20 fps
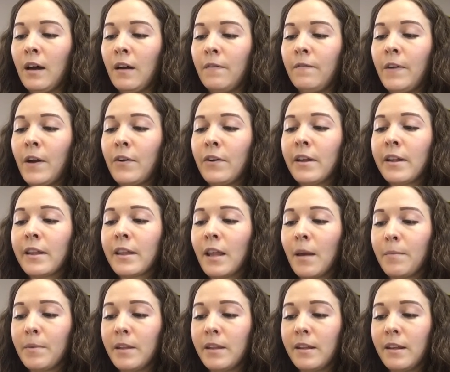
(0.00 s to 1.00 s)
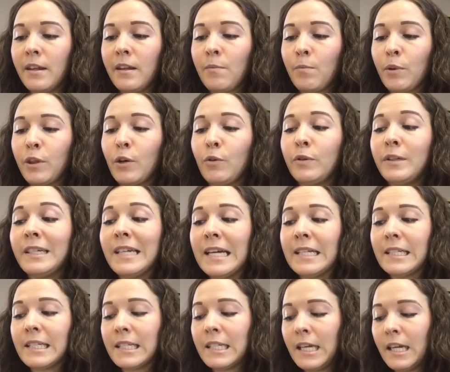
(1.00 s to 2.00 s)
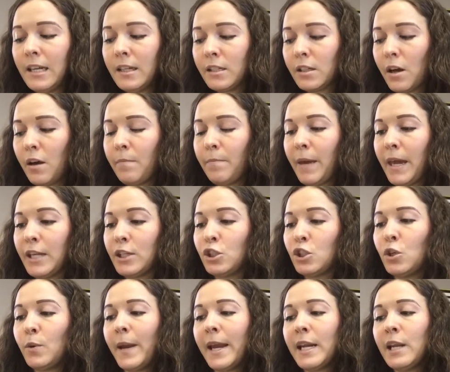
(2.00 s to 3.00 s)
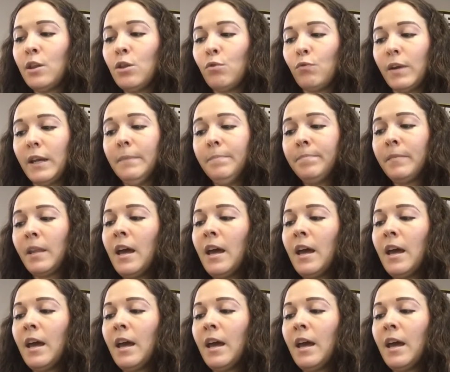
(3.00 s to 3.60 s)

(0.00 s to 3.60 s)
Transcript: various substances with their densities on page 283.